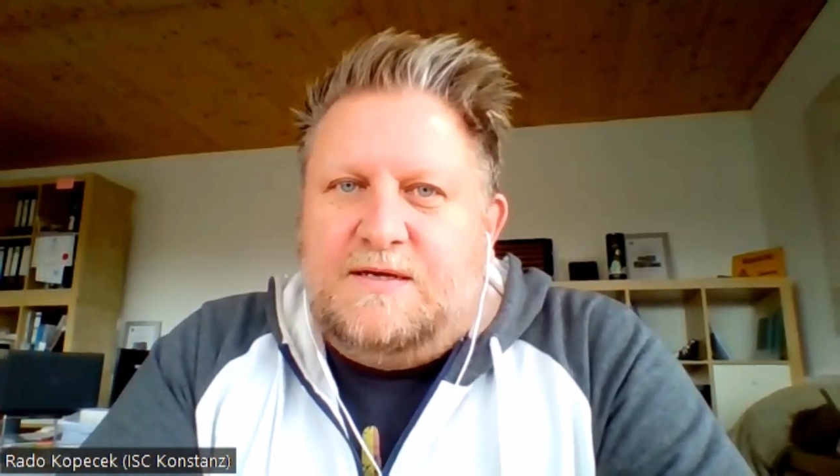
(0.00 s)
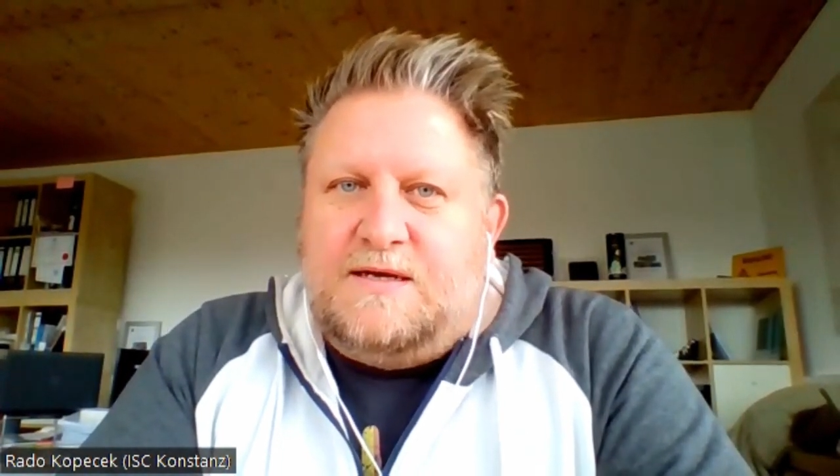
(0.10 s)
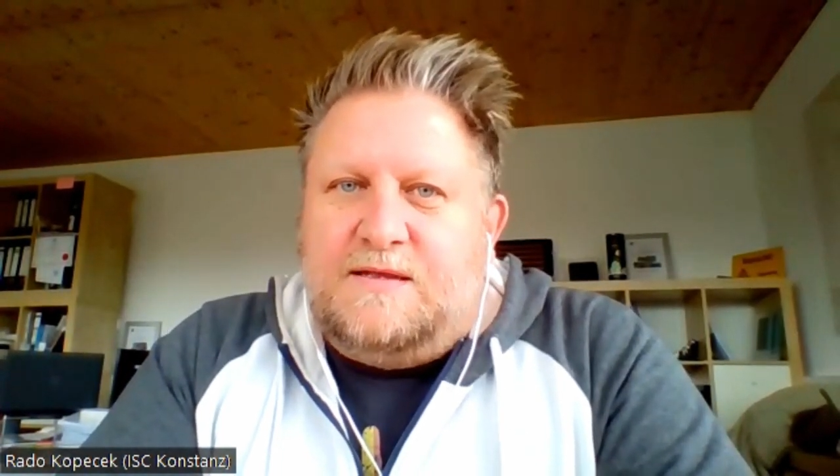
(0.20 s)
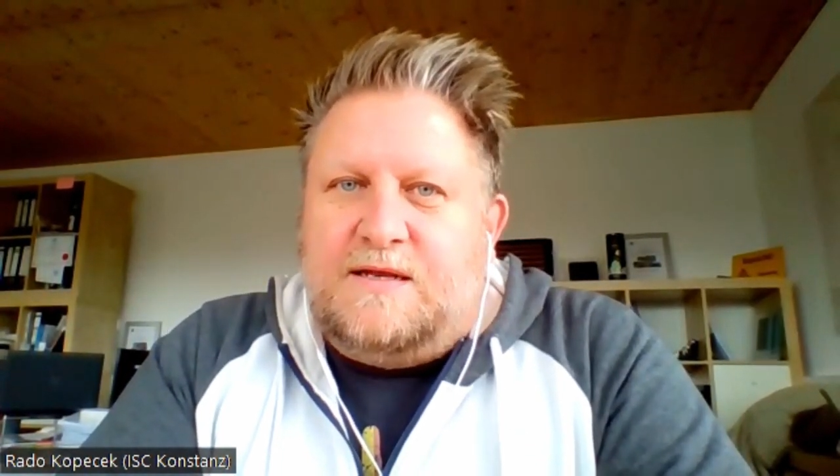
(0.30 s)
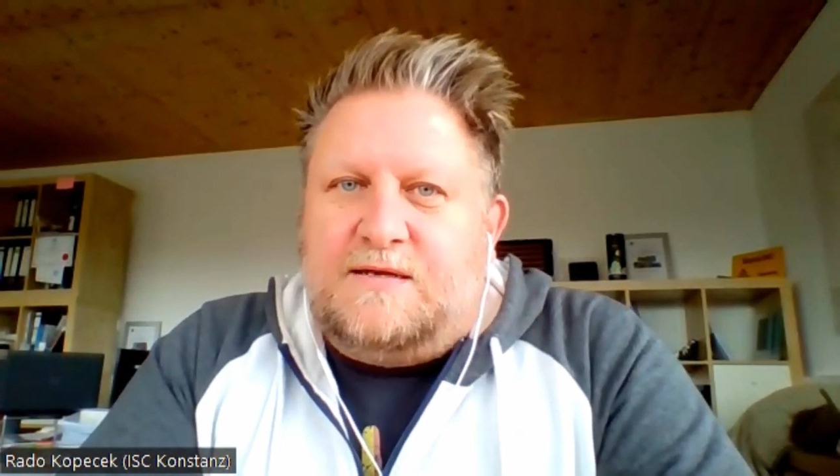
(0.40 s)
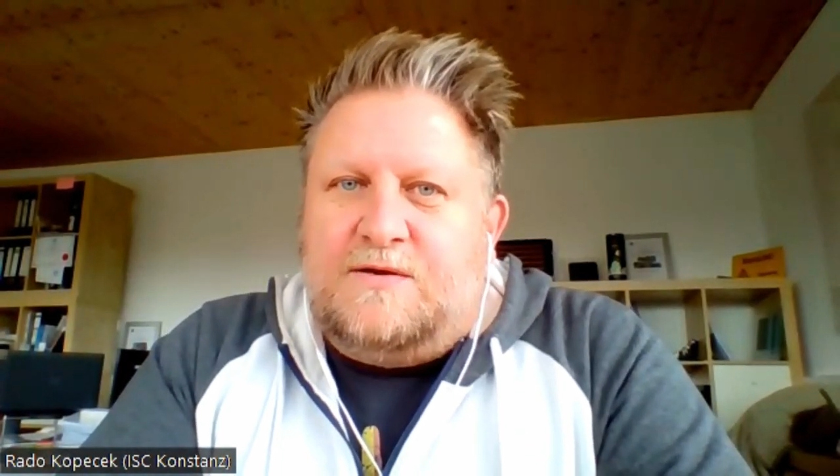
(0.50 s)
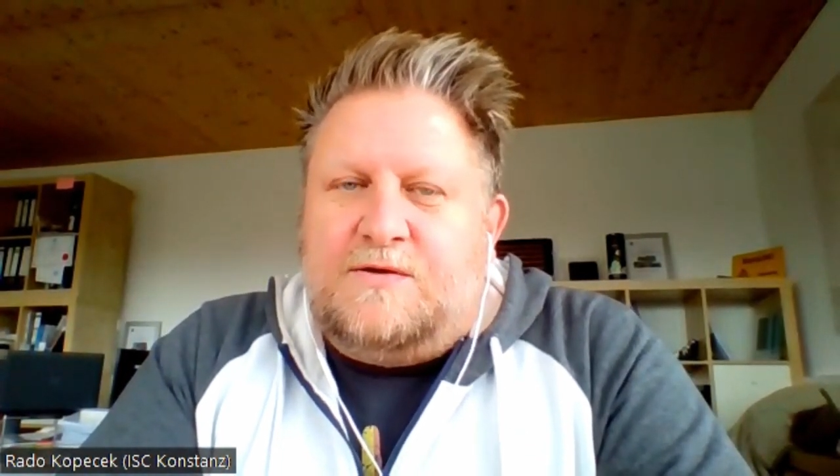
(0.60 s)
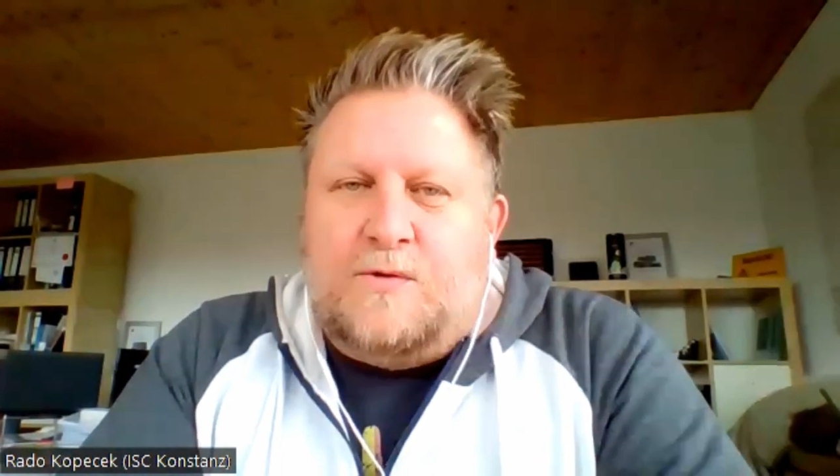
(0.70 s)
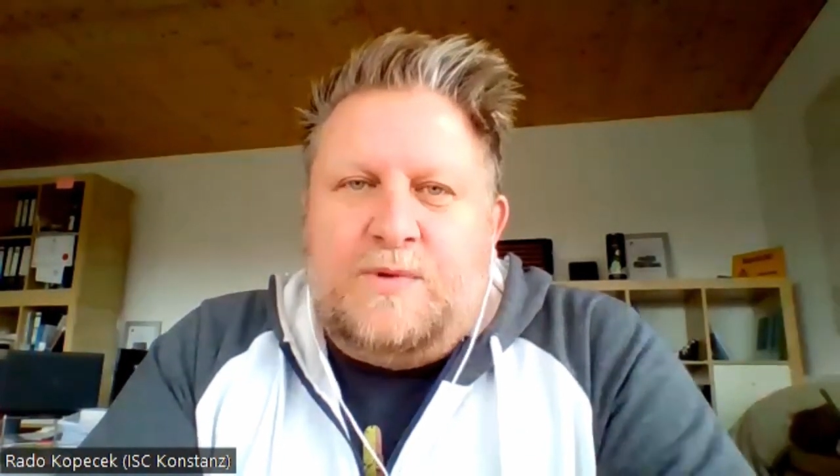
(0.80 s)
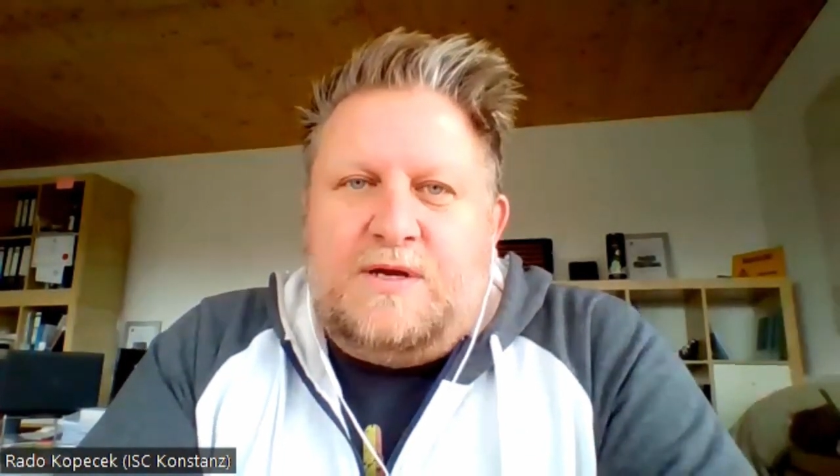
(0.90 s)
And then the
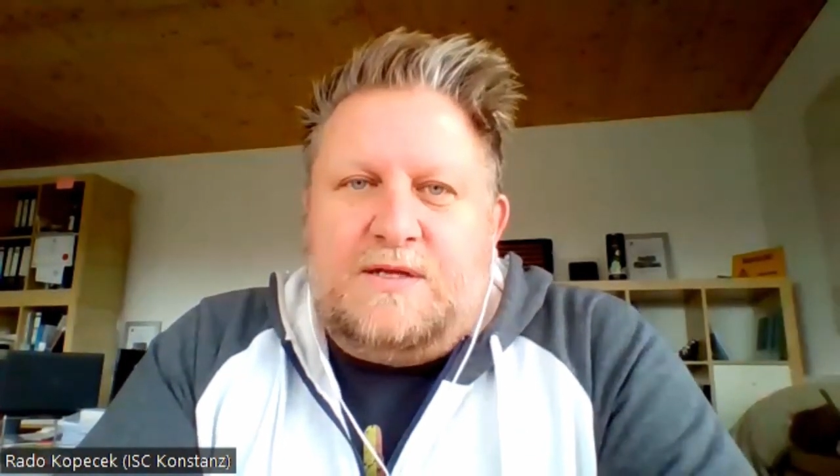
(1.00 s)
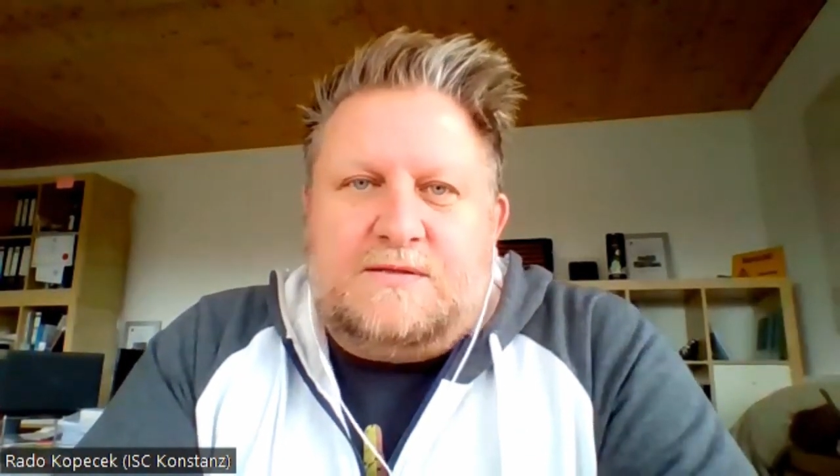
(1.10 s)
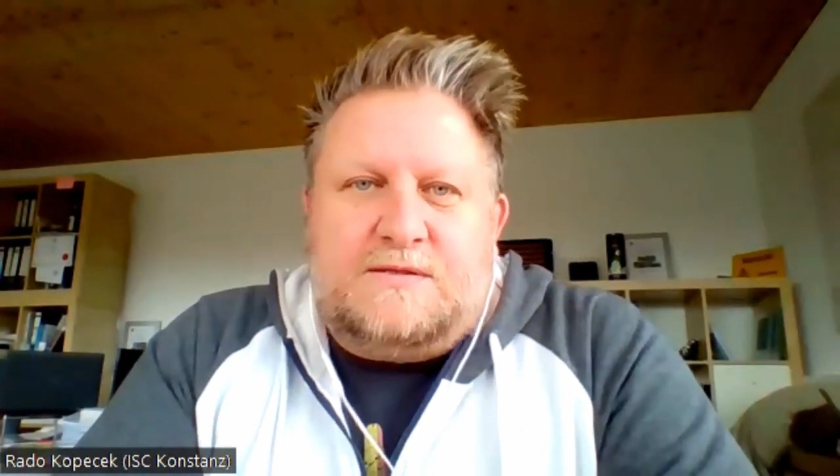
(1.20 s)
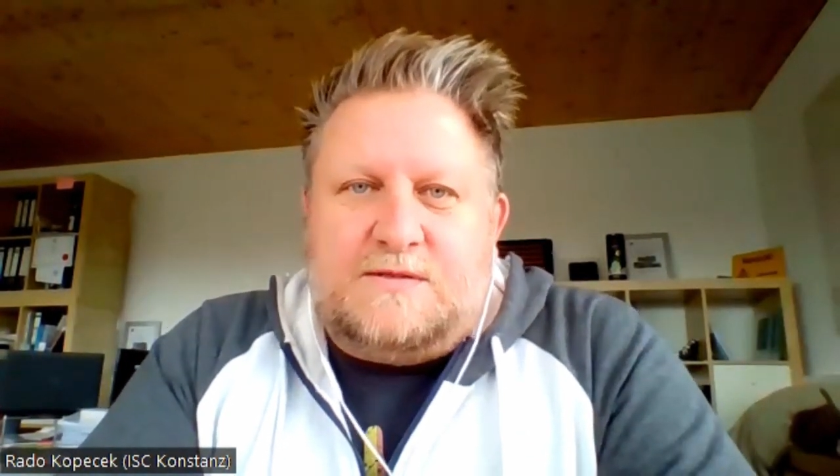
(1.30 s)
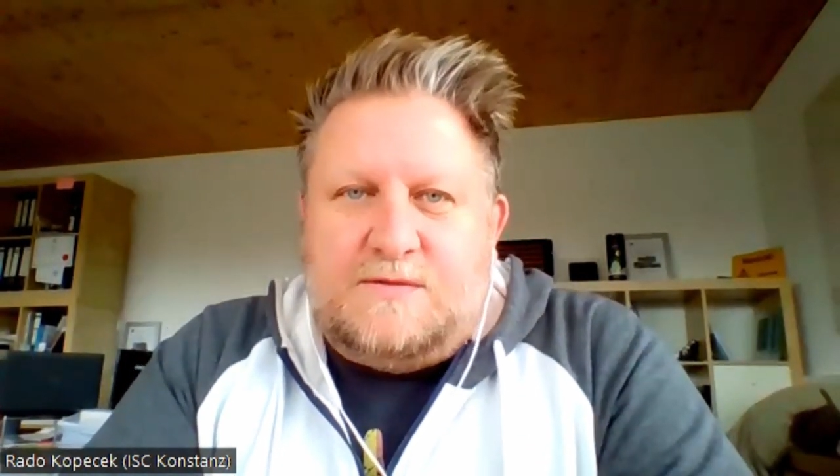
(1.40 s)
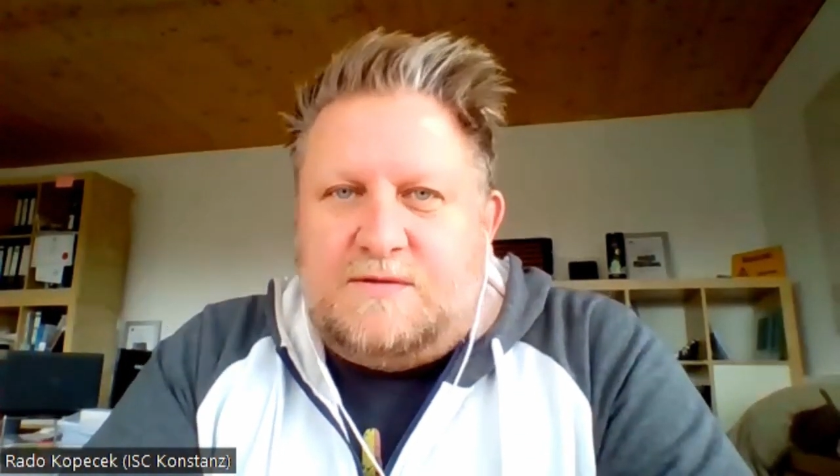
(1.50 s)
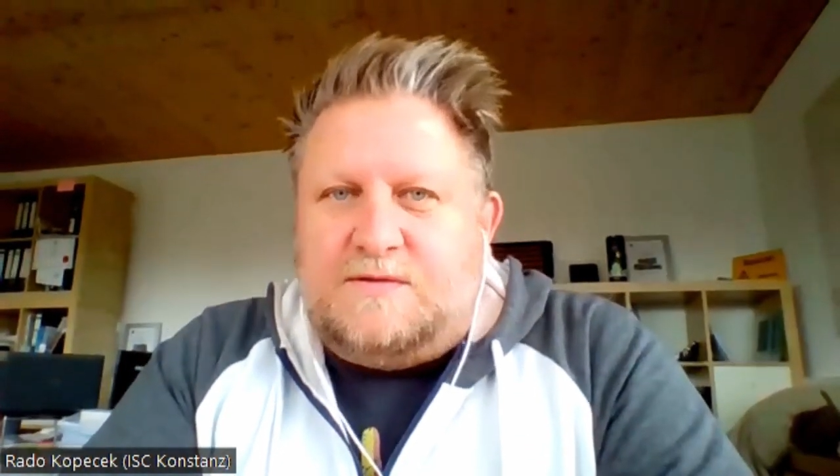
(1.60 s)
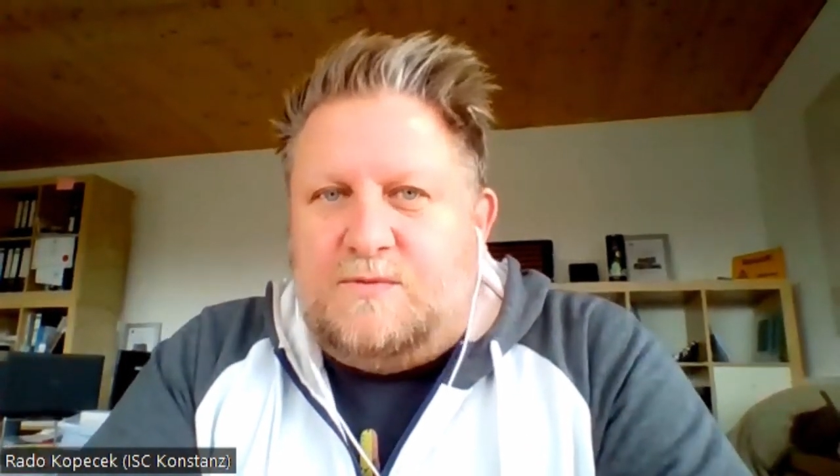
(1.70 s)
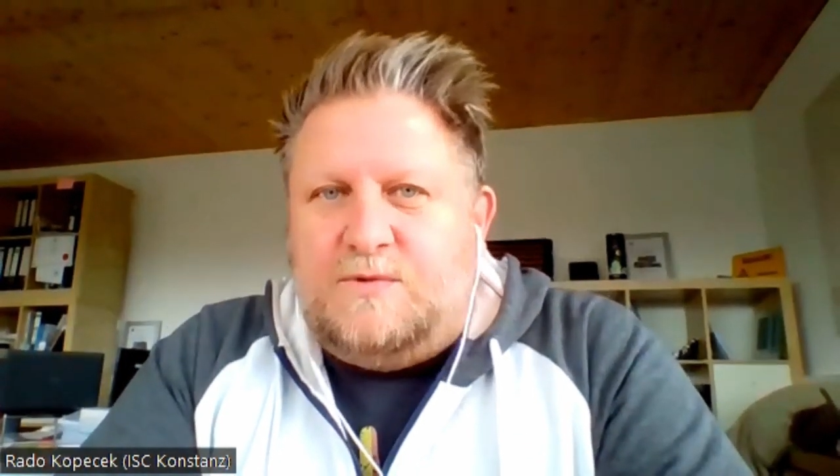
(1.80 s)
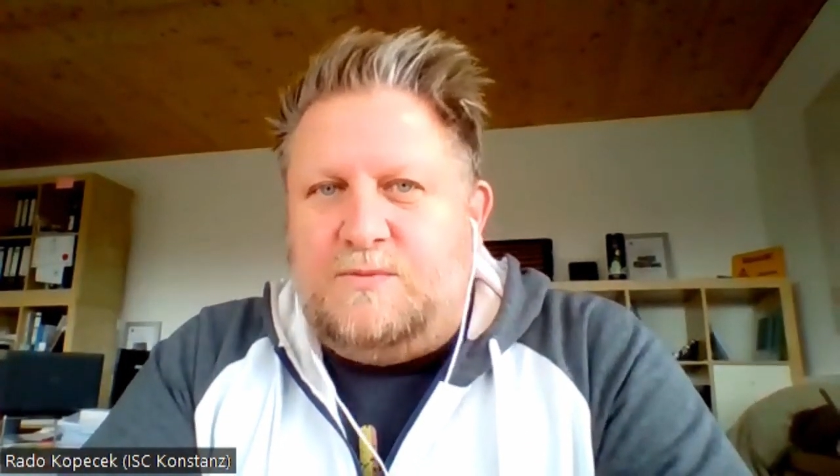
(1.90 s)
dominance
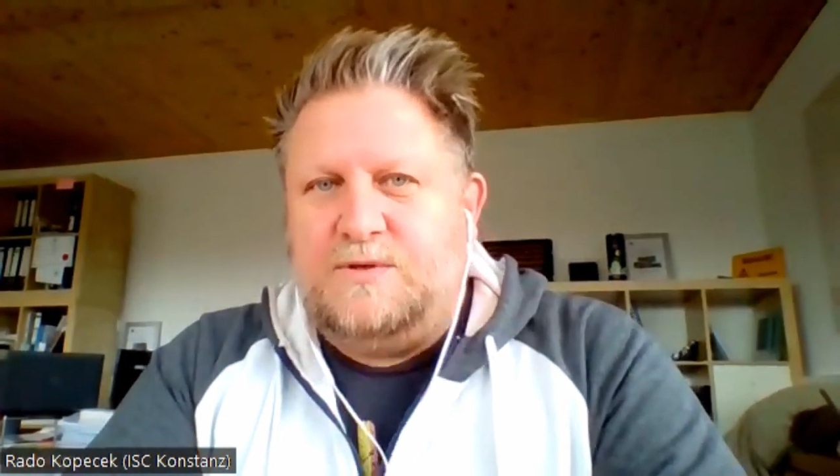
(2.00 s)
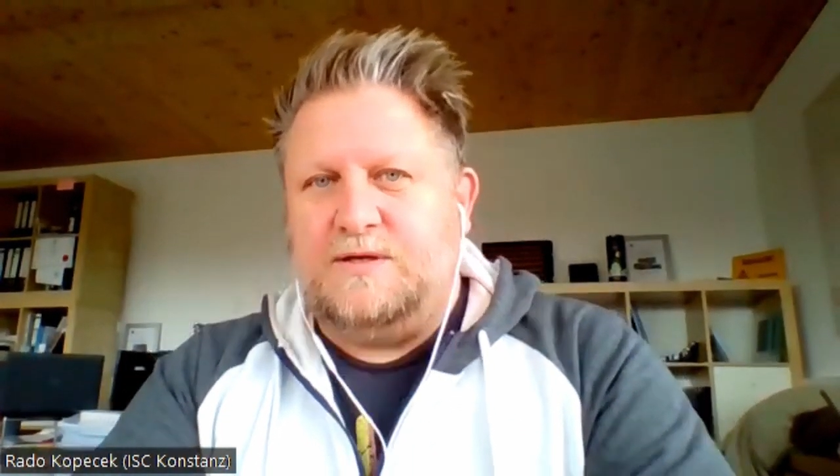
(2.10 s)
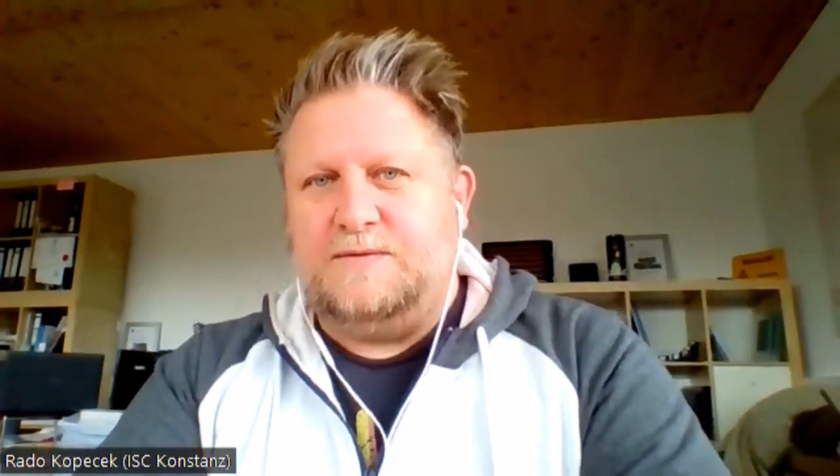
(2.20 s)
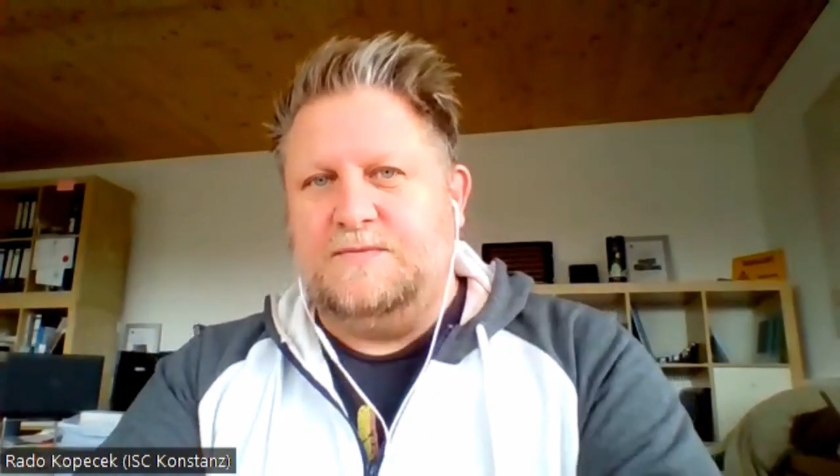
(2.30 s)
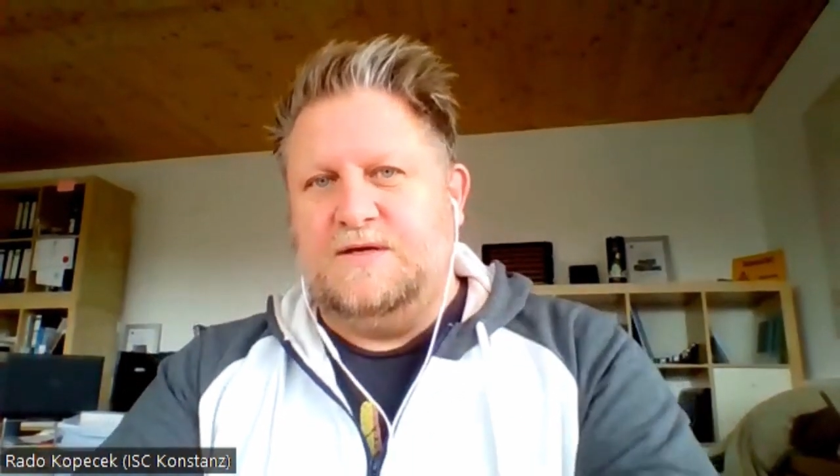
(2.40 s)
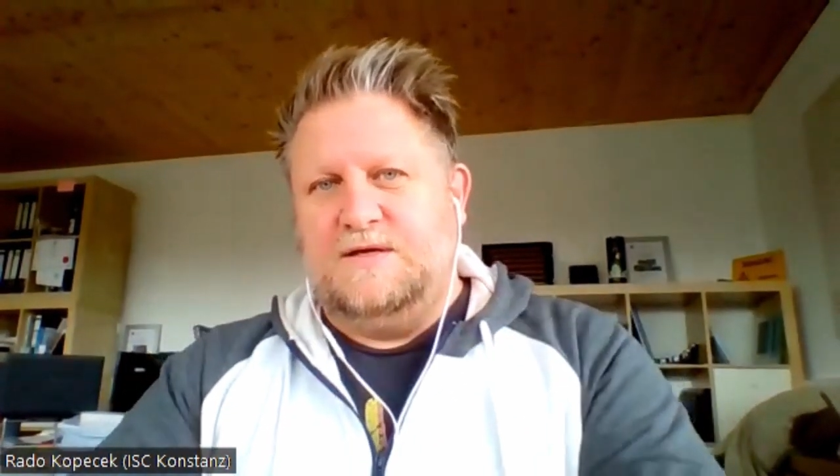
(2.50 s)
will be